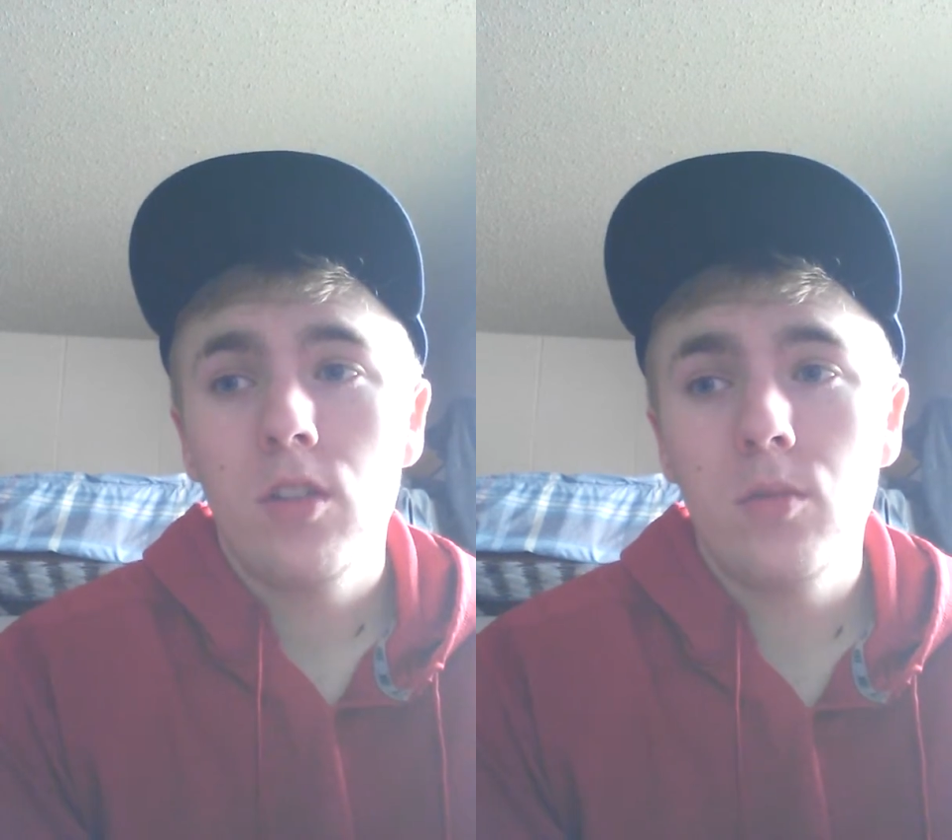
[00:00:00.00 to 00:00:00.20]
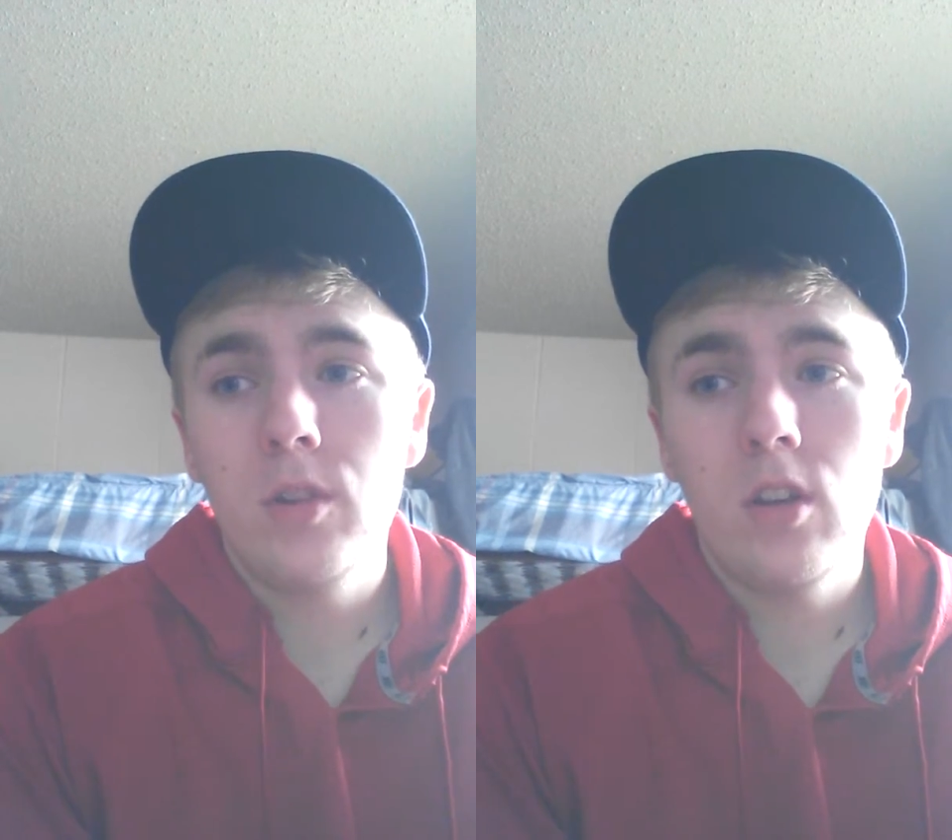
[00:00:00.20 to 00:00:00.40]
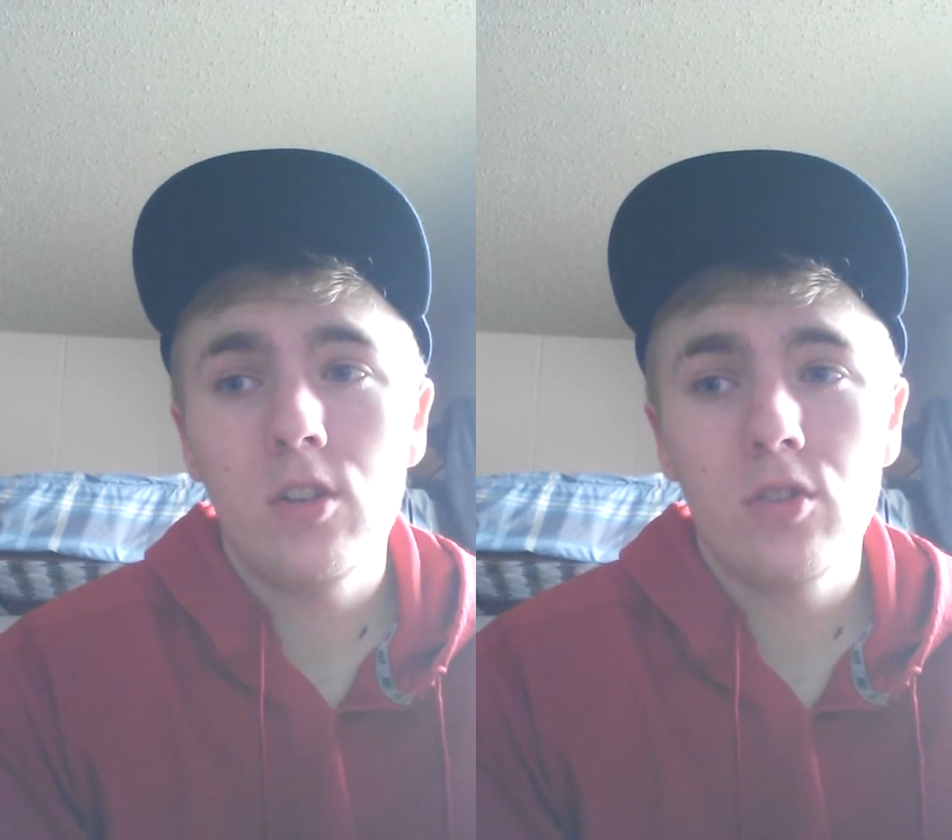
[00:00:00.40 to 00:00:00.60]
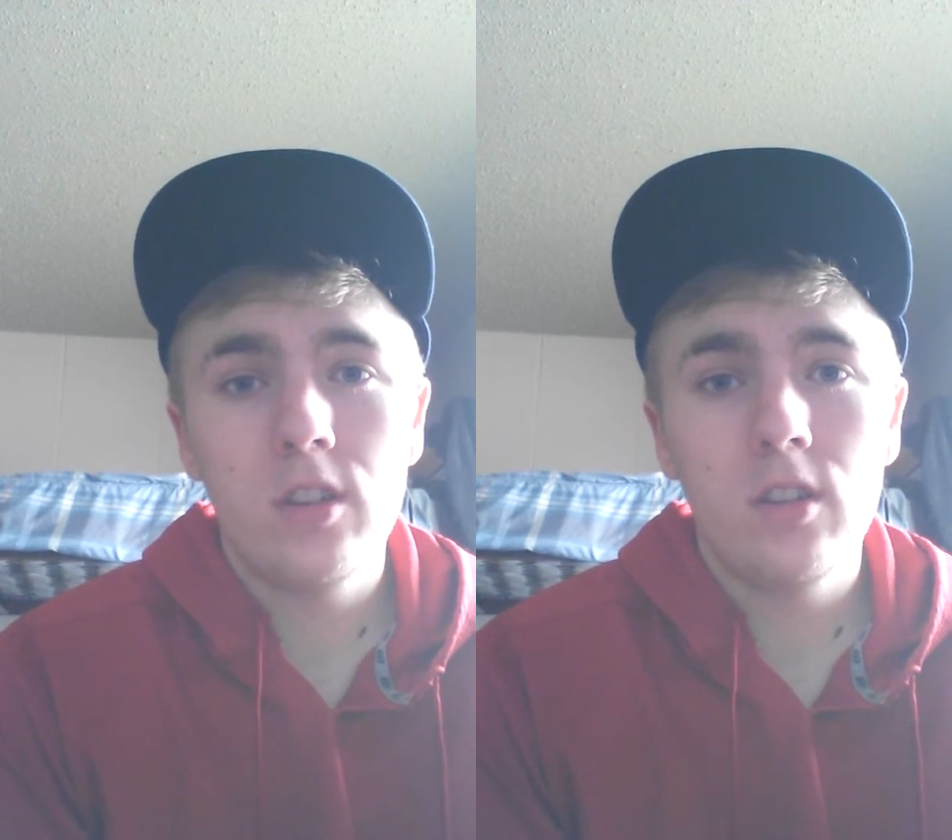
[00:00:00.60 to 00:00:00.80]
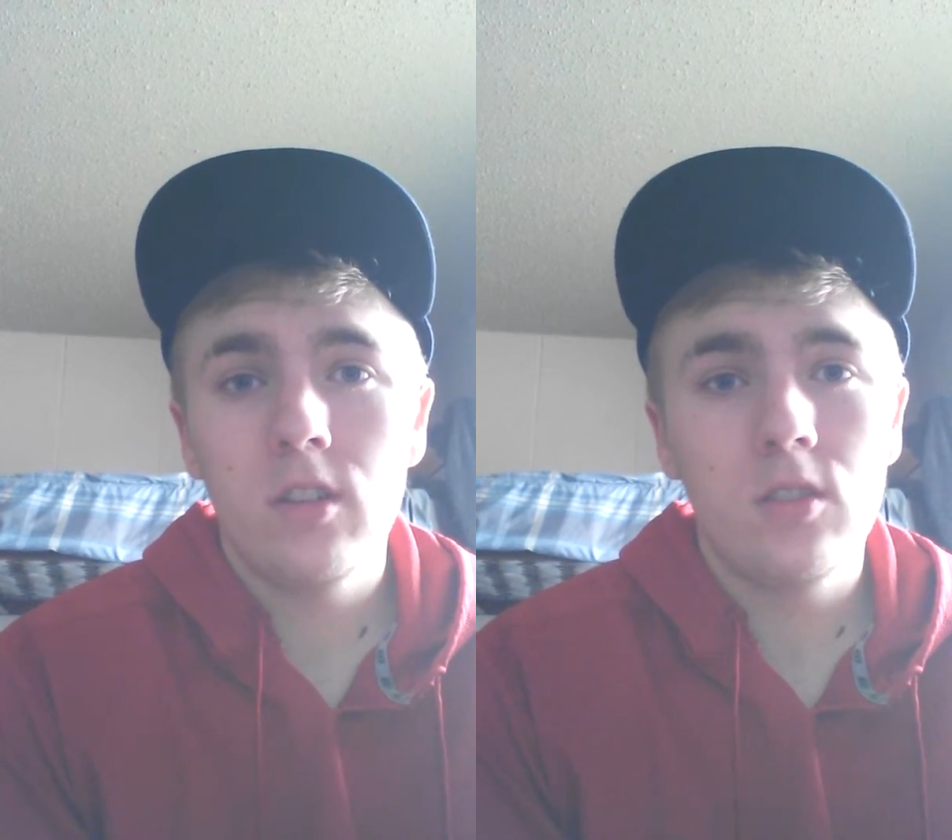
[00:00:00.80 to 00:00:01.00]

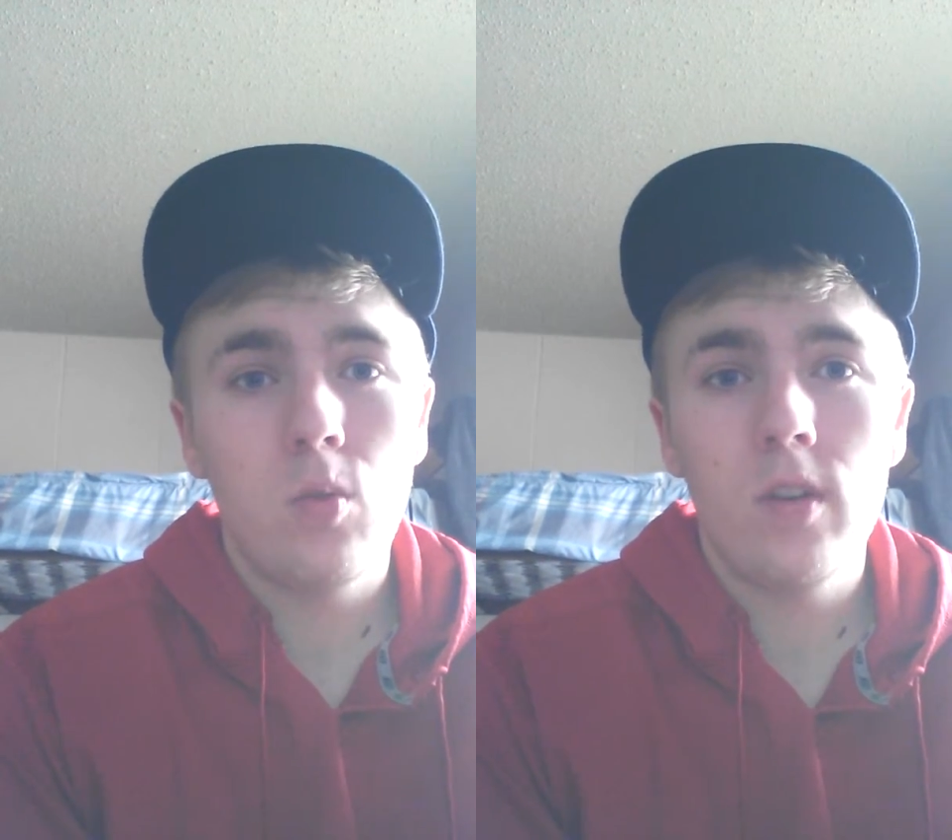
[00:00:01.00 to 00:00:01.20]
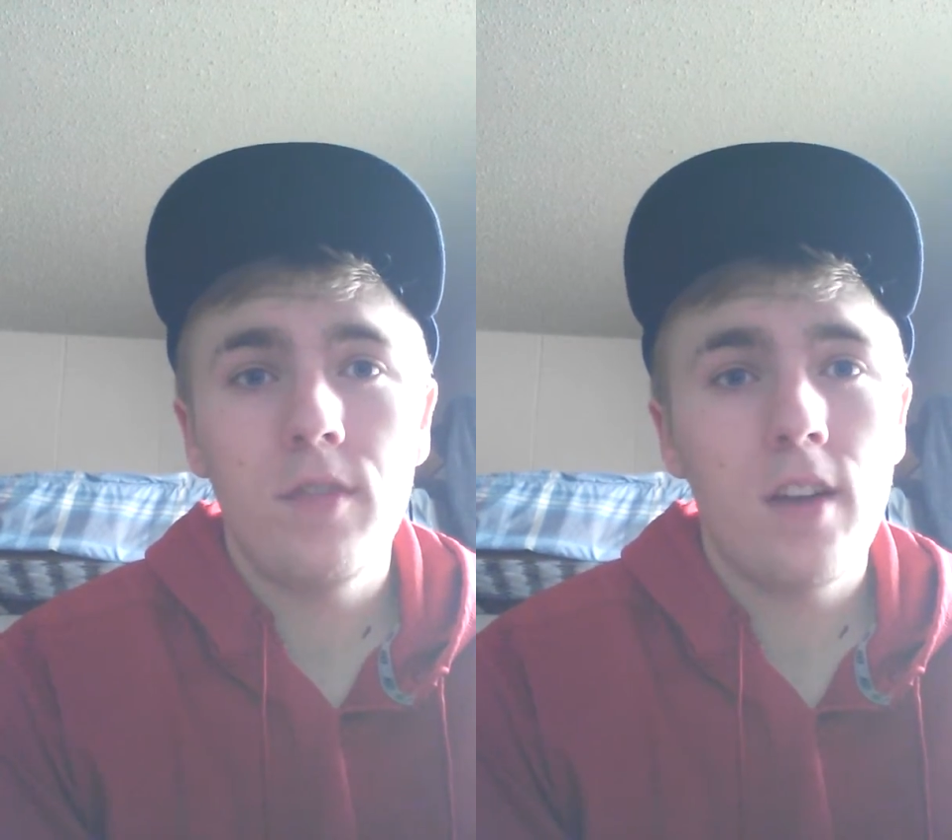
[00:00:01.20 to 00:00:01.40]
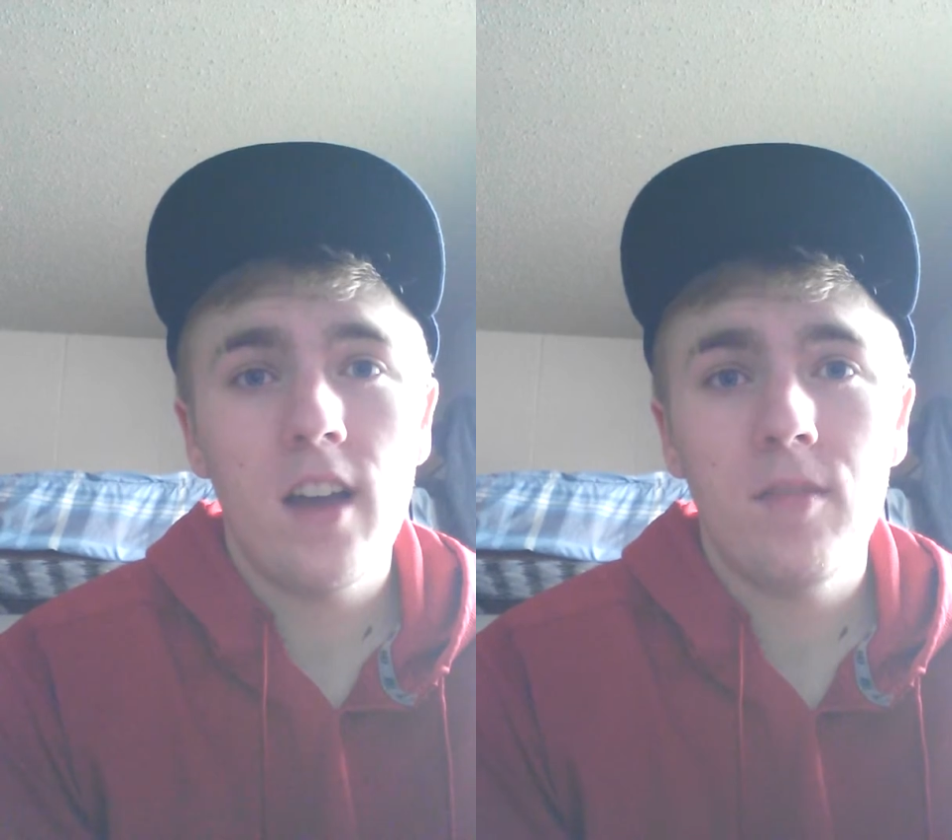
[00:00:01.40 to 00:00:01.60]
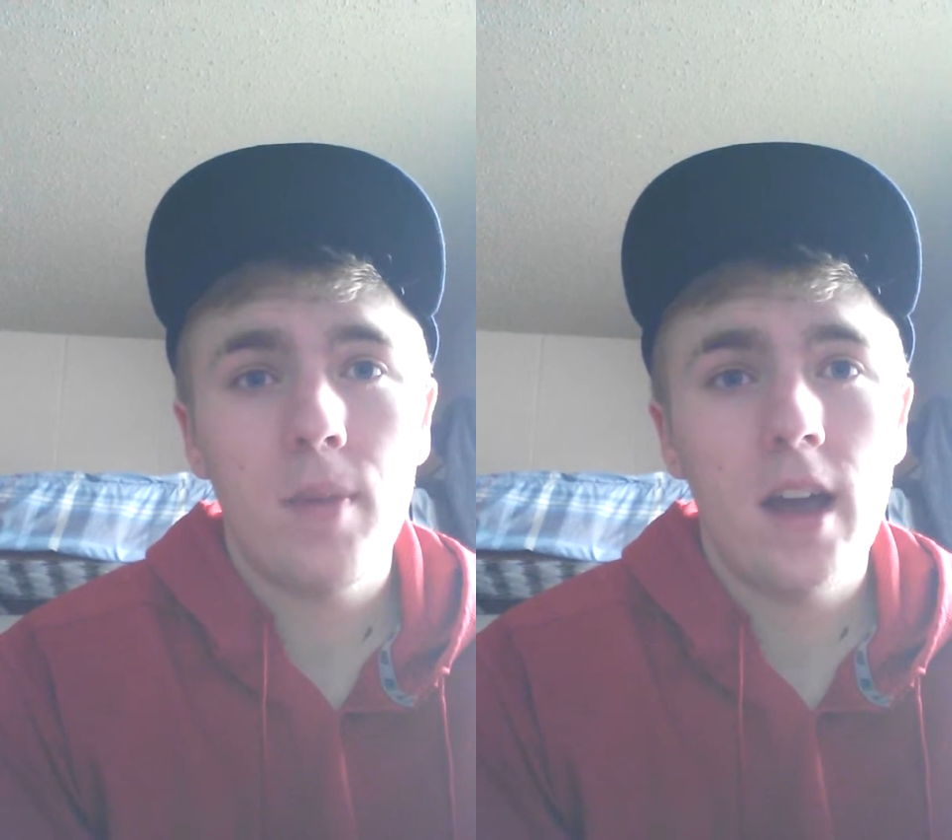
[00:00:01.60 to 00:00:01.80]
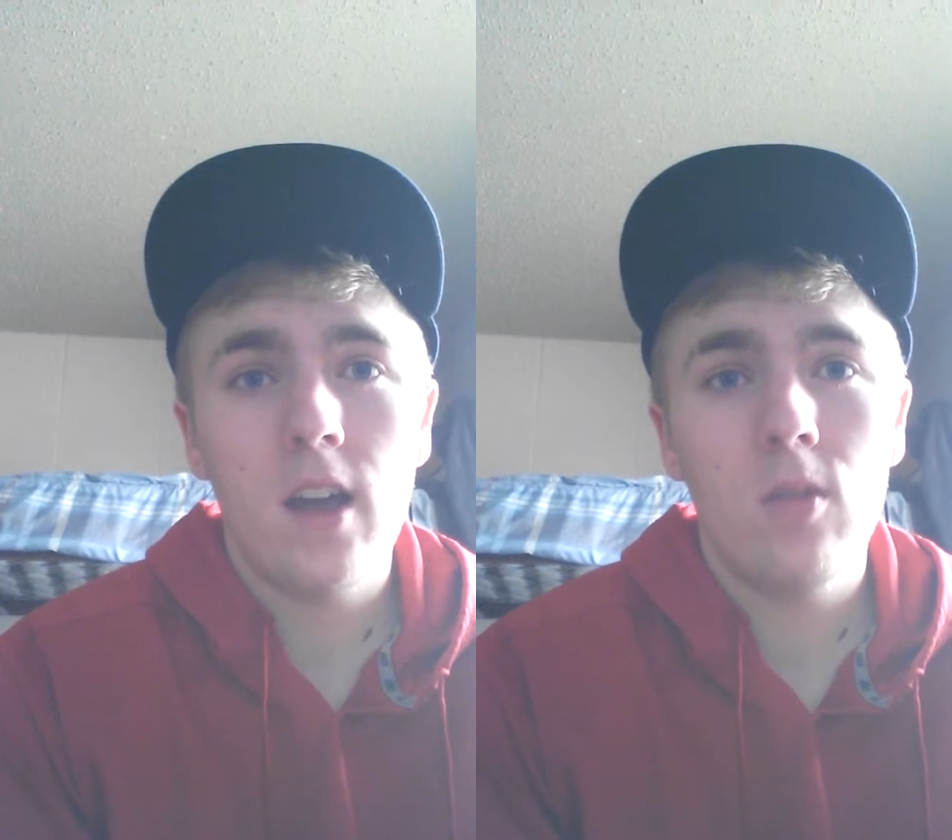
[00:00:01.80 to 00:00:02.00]
325
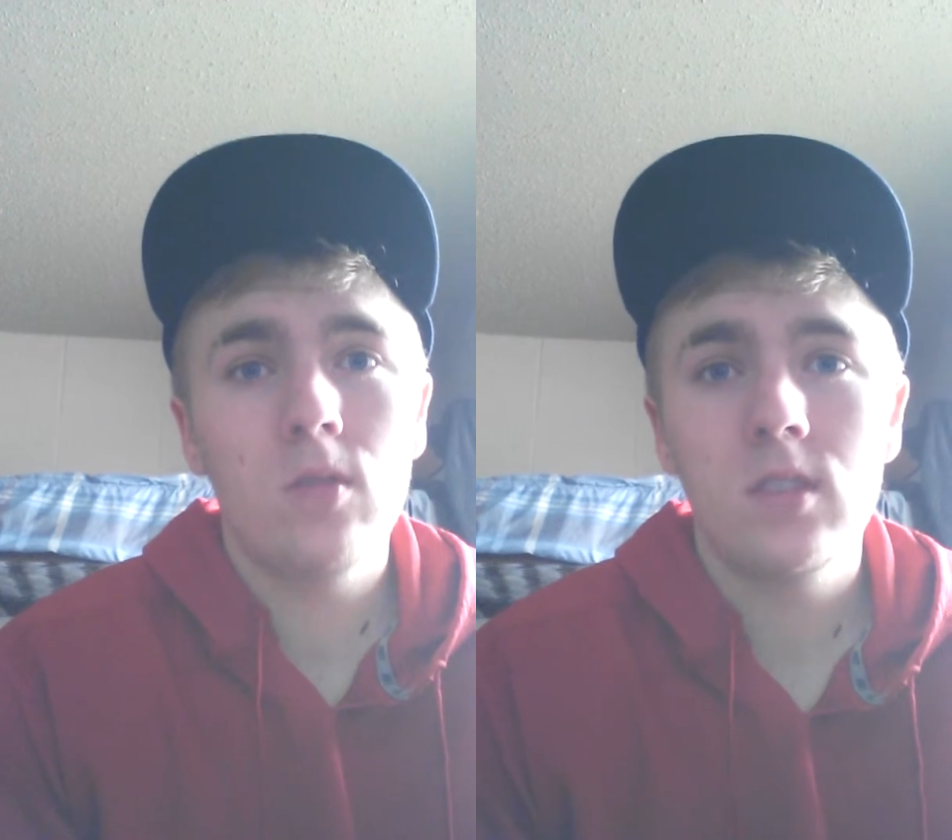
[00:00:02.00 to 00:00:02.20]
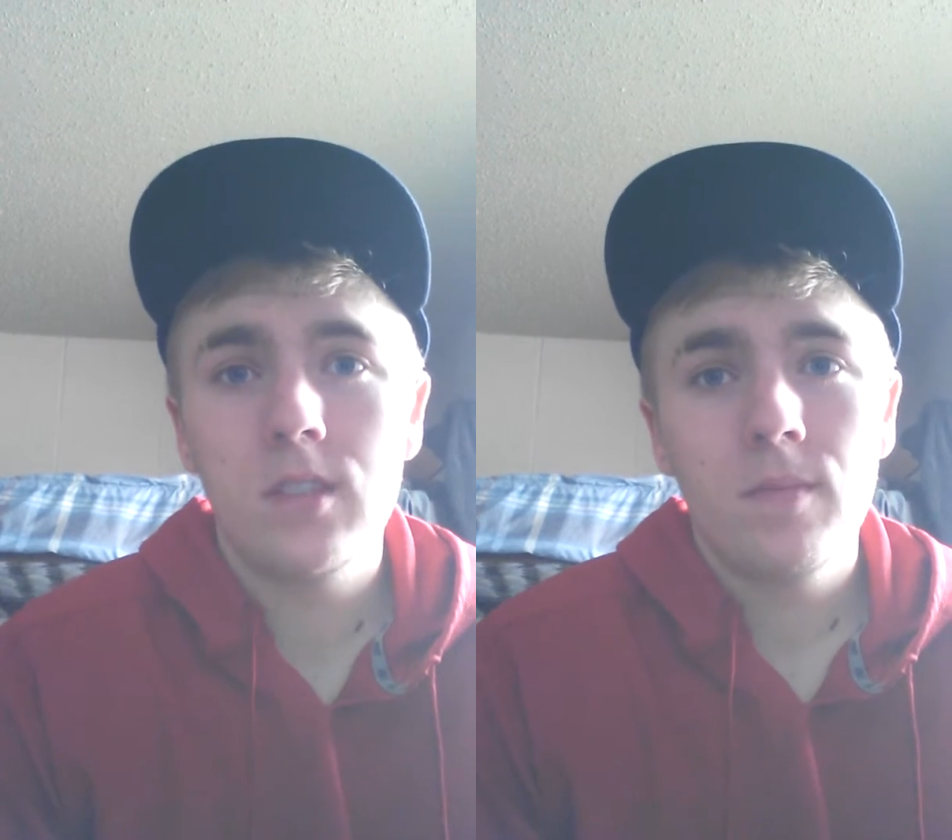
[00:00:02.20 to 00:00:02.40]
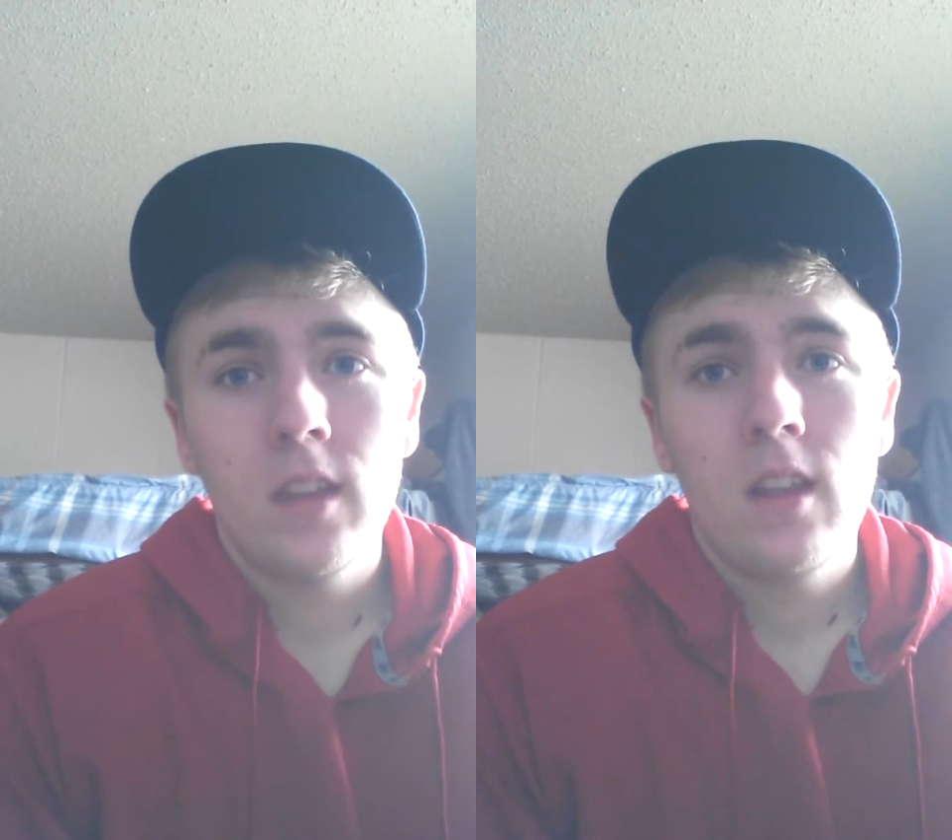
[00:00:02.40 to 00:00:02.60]
pounds.